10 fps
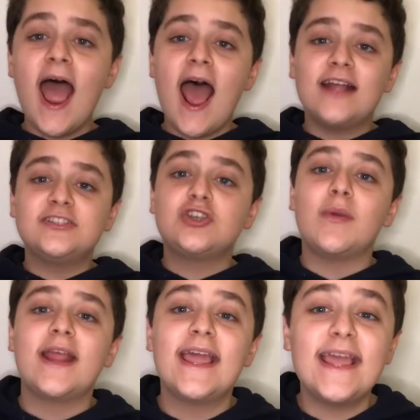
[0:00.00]
and so
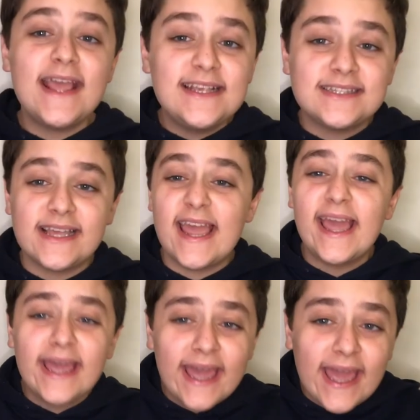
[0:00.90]
it easily,
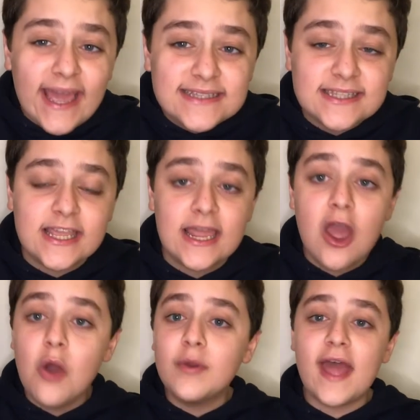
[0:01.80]
easily,
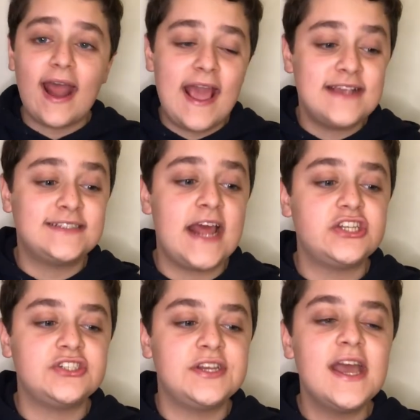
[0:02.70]
without
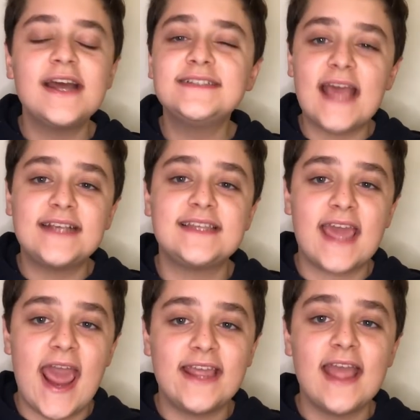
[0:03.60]
hesitation, takes the
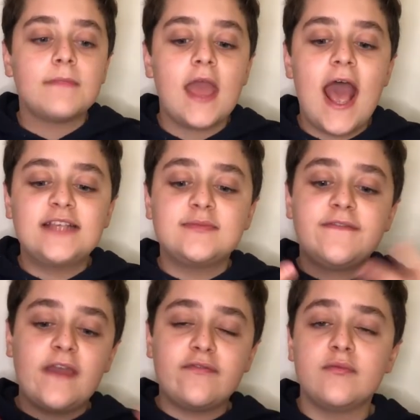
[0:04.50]
cake as my
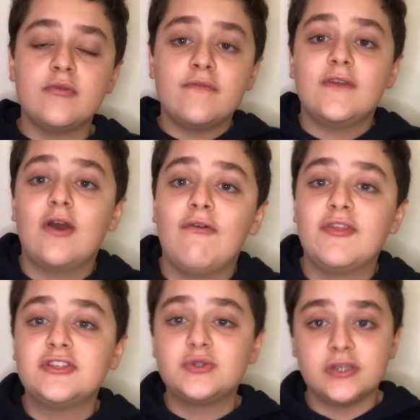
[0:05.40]
favourite movie of
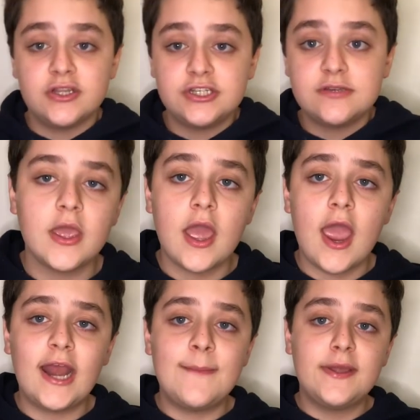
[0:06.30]
this trilogy.
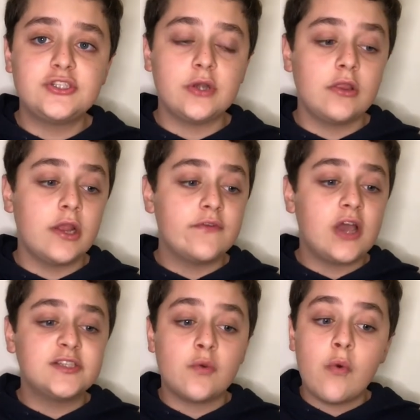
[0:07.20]
And I bet you a lot of you
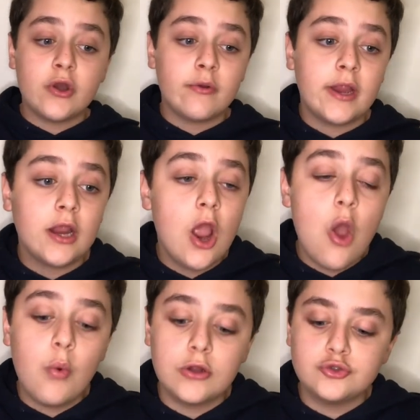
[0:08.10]
guys are wondering,
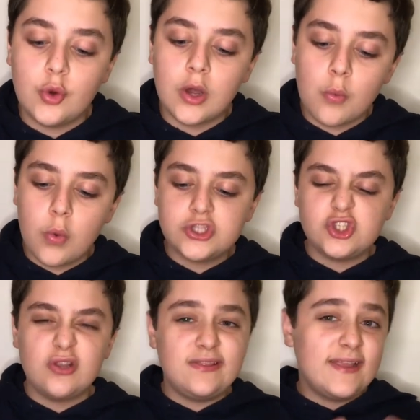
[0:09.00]
well, Jordan, what's
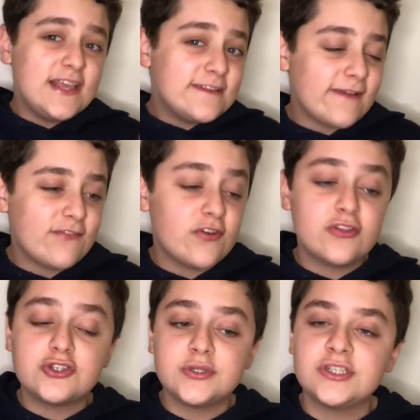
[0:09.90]
your least favorite of the
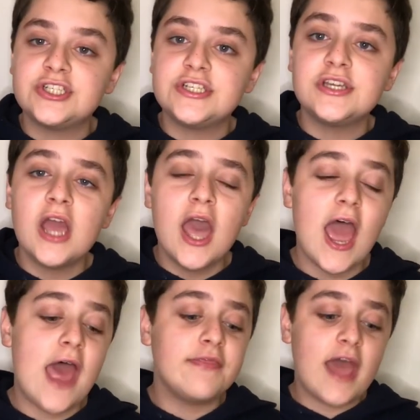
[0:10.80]
trilogy?
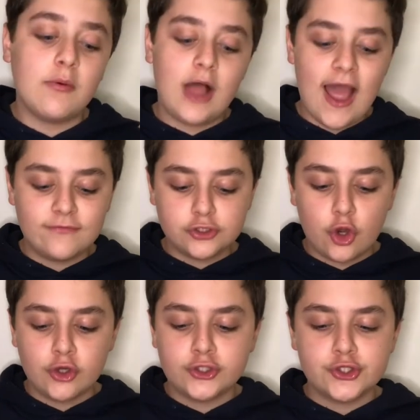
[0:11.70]
And that will have to
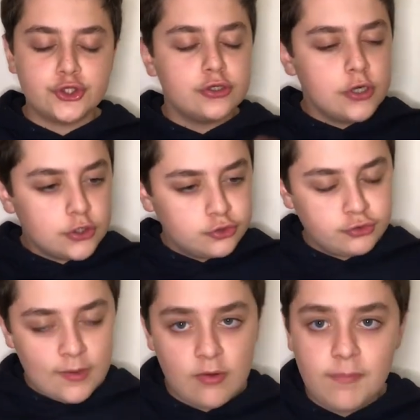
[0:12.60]
go to,
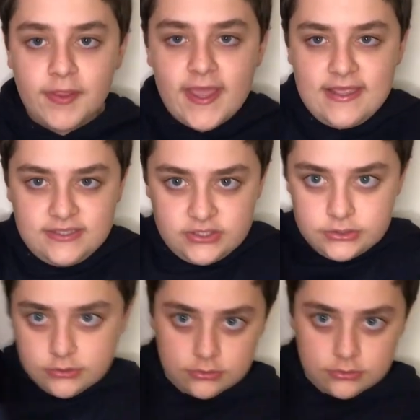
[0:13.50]
drumroll, please,